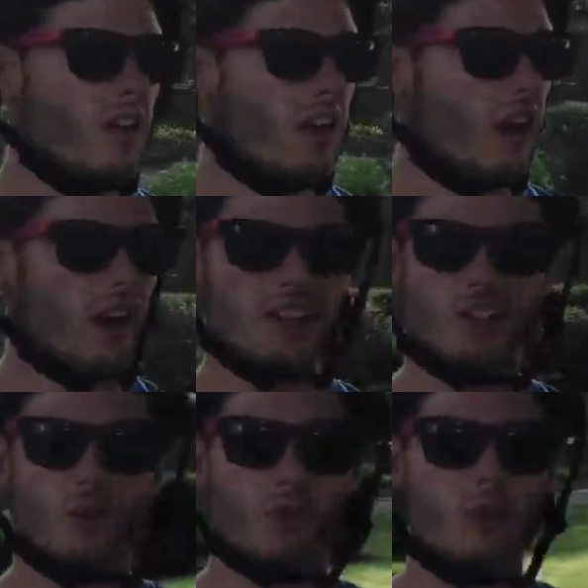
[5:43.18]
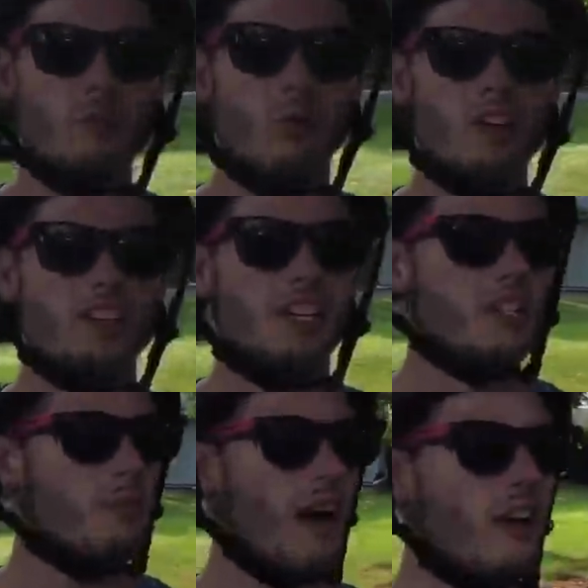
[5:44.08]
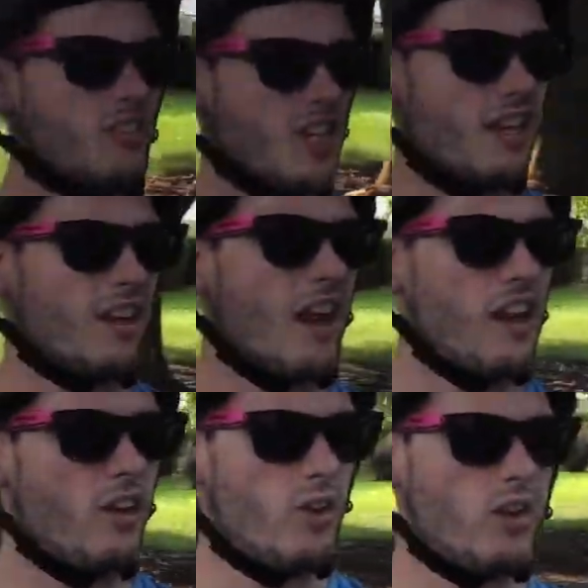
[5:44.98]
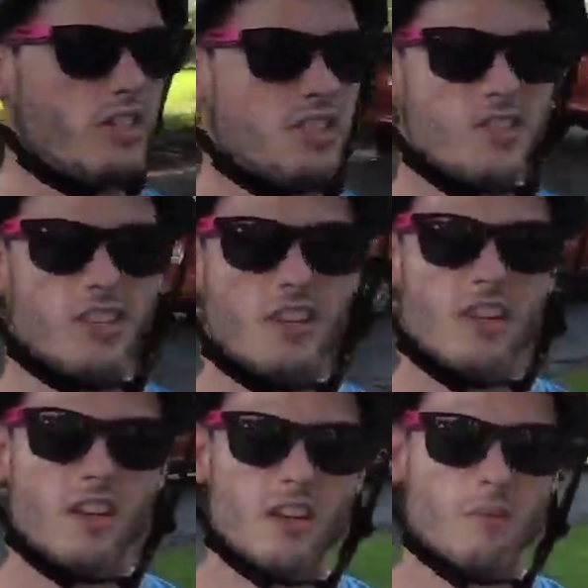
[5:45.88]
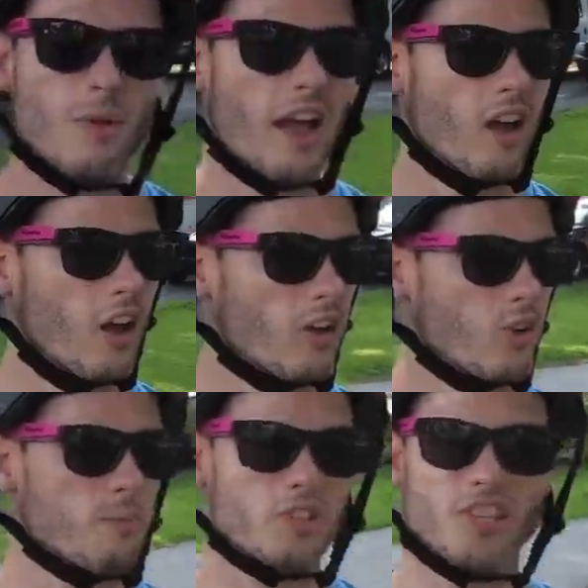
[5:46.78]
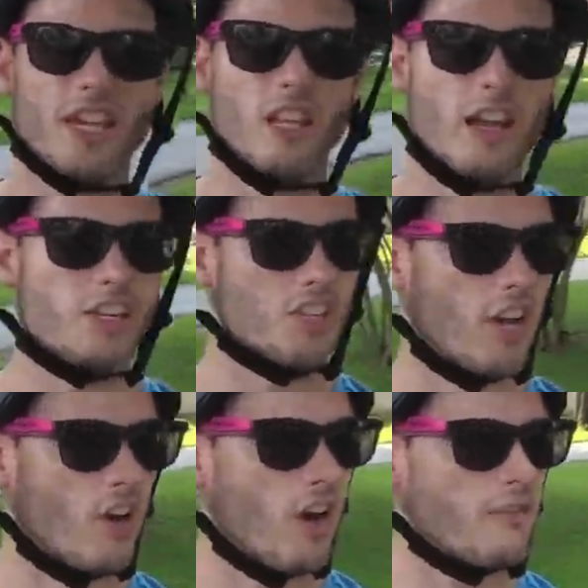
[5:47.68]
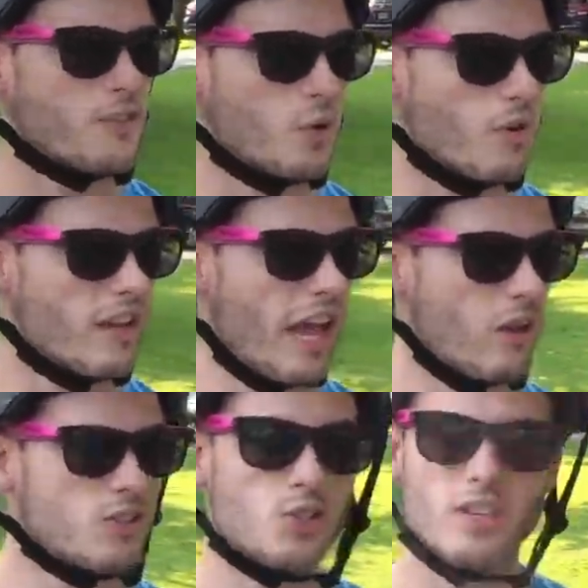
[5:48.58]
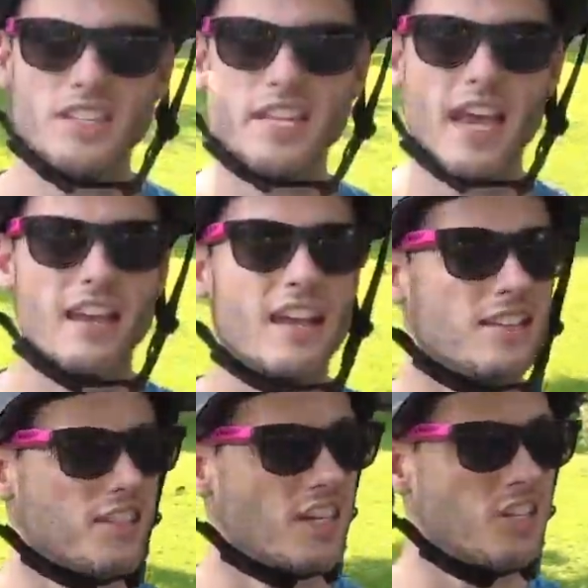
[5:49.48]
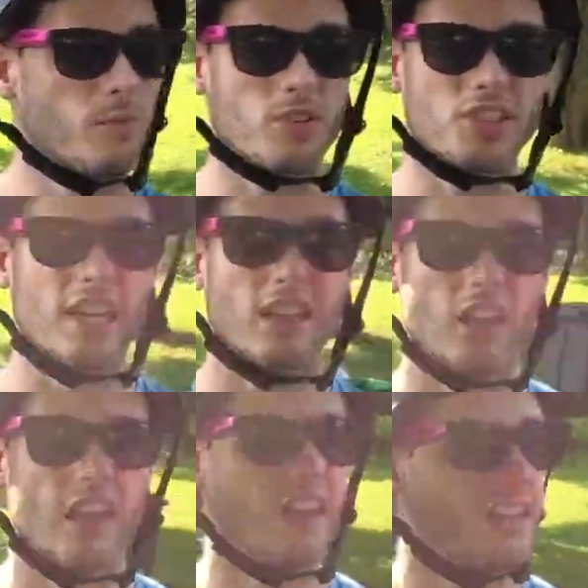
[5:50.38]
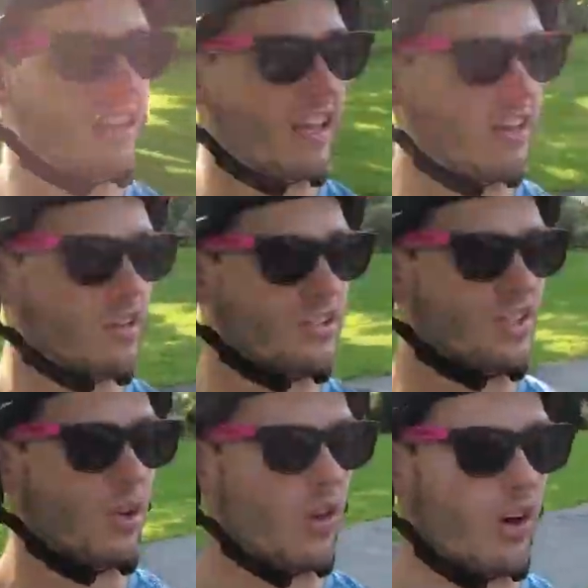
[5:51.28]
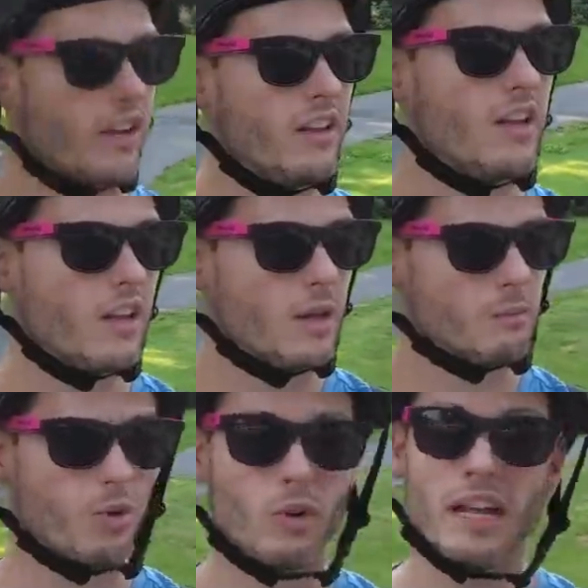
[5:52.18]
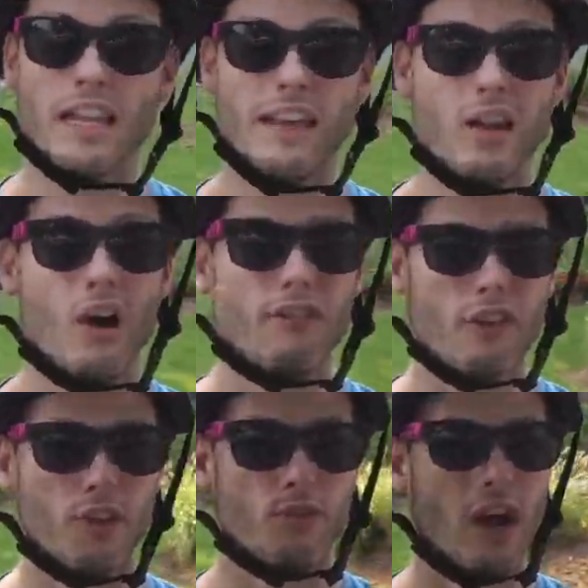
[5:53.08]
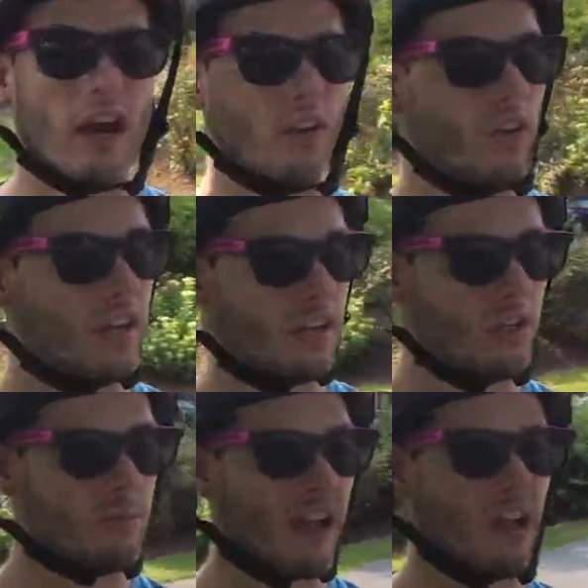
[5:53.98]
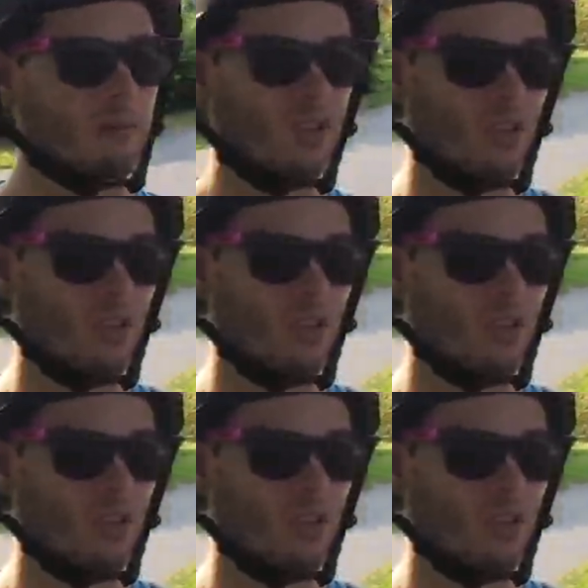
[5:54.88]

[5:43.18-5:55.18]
Alright, so 3.6 miles in, I noticed my 100% light shut off, so we're down to the 10 and 60% light indicators still on, but when I let off of the throttle, it goes back up to the